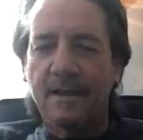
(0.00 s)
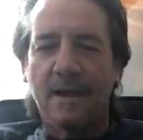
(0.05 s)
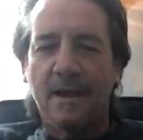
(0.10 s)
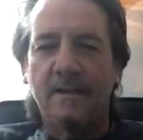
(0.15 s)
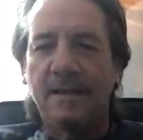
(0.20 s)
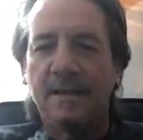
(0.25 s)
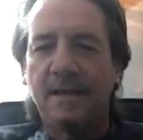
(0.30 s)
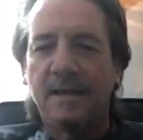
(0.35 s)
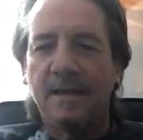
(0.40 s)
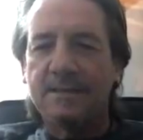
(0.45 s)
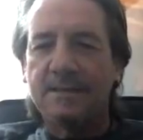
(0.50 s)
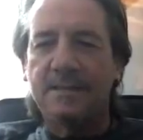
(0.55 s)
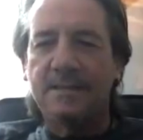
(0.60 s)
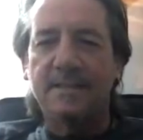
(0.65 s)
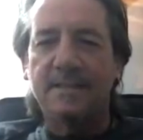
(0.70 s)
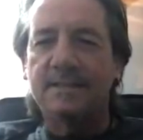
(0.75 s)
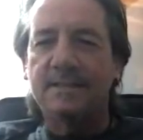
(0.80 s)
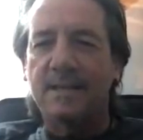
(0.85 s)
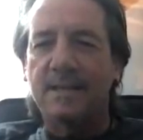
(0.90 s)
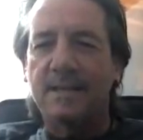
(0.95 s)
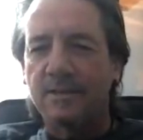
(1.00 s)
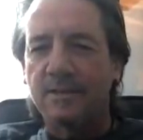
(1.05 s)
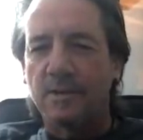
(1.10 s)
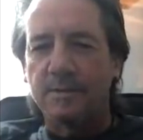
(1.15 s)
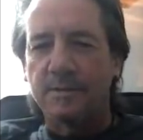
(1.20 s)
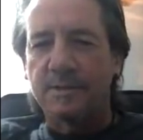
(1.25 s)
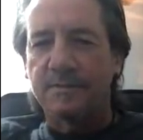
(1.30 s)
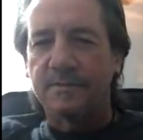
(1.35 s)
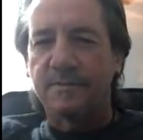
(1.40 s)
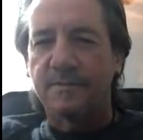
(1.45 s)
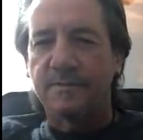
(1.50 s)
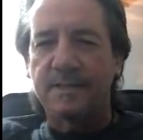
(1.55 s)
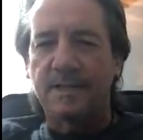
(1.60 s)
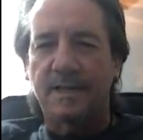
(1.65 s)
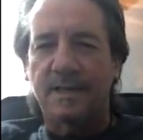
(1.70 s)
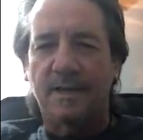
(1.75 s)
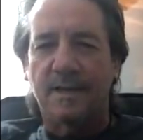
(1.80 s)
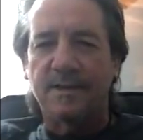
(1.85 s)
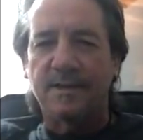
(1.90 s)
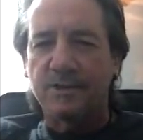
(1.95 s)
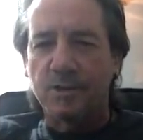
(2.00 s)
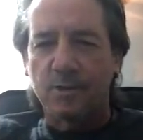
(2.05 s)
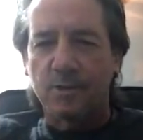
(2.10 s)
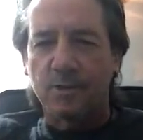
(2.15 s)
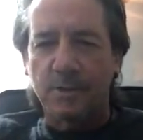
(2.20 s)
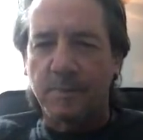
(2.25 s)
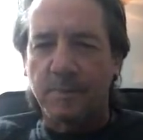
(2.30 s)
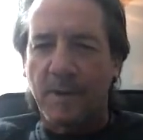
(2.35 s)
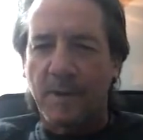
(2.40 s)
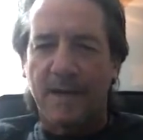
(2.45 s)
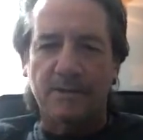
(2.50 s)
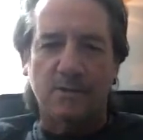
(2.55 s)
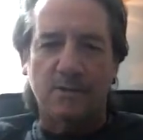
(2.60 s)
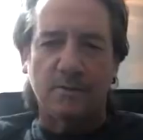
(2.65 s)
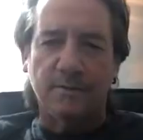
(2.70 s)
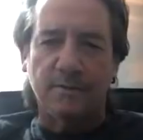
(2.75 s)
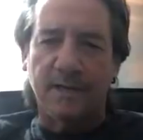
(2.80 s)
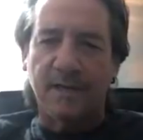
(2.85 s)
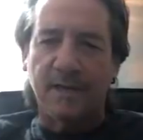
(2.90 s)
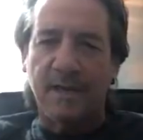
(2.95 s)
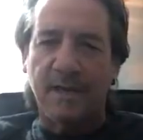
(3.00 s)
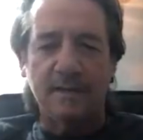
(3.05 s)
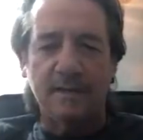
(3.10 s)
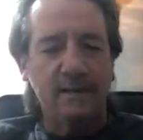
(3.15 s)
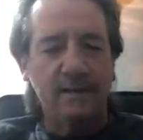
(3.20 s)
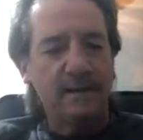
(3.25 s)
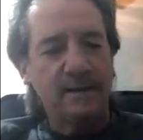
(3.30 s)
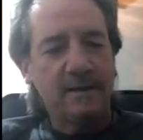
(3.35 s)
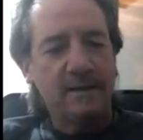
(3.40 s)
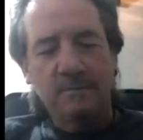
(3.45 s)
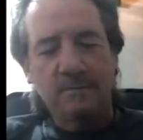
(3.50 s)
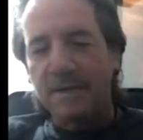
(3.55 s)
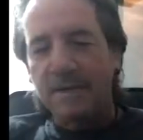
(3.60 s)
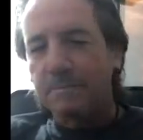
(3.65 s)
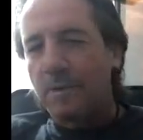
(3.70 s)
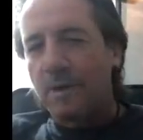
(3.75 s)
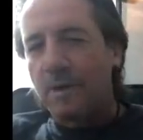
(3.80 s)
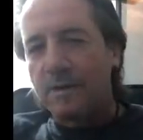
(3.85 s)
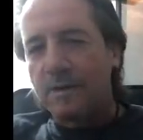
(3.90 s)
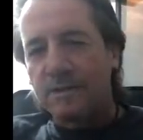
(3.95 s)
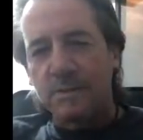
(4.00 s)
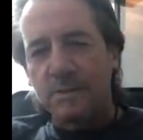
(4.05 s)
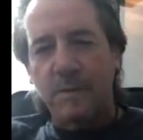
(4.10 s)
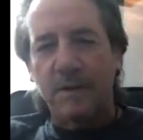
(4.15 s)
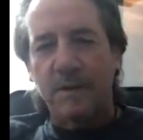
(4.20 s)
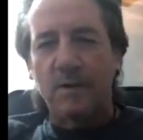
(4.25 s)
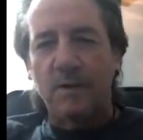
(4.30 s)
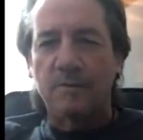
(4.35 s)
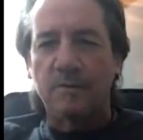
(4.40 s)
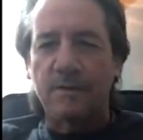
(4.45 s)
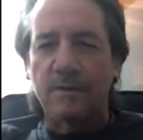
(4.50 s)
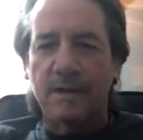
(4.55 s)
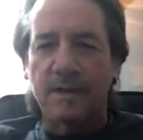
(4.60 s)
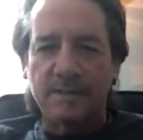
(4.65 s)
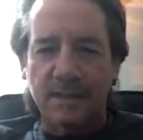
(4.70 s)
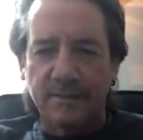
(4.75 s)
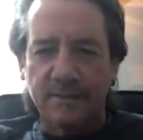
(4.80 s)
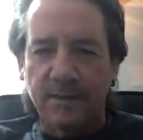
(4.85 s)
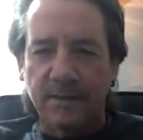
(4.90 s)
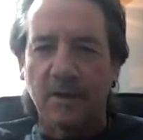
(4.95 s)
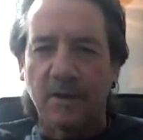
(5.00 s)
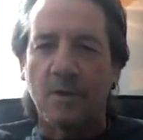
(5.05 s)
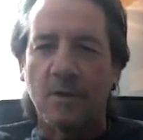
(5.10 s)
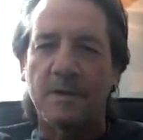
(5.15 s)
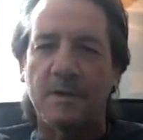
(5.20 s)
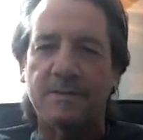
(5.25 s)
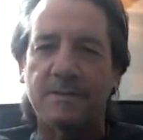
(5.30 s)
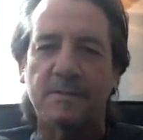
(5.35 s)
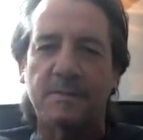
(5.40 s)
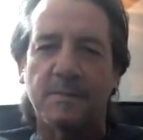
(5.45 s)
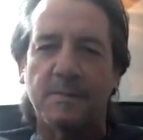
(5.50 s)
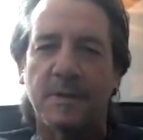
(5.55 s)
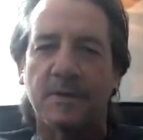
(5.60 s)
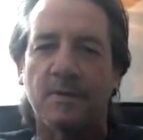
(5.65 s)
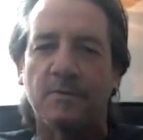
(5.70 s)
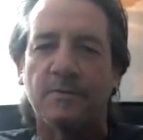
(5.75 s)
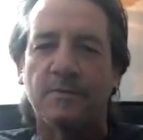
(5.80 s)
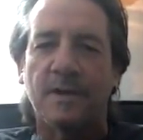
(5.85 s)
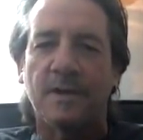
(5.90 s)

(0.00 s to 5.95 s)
But coming to visit. I've had Georgie Paris over there. Mike Marsh has been over. Stevie Lomas has been over.